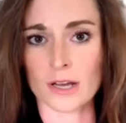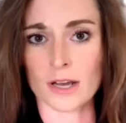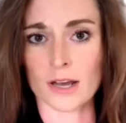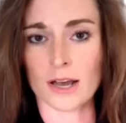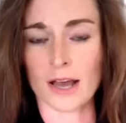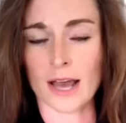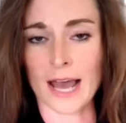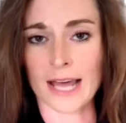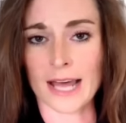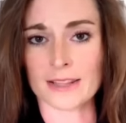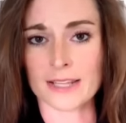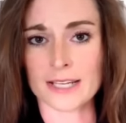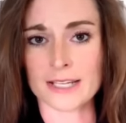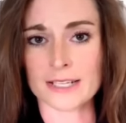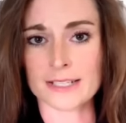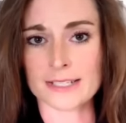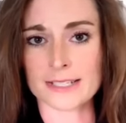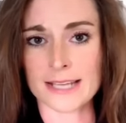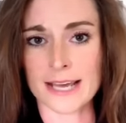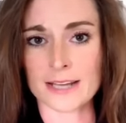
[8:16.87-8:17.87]
and
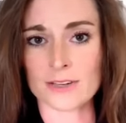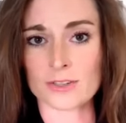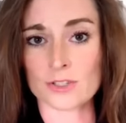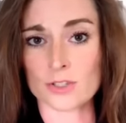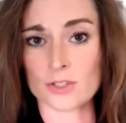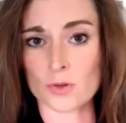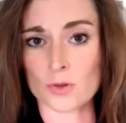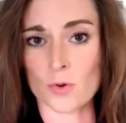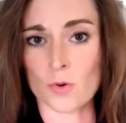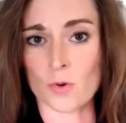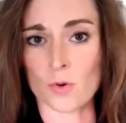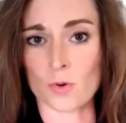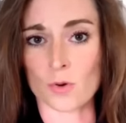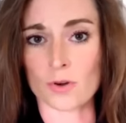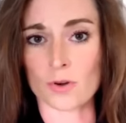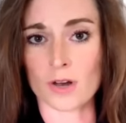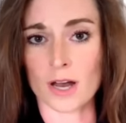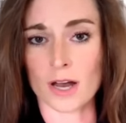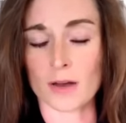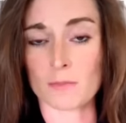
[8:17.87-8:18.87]
that set store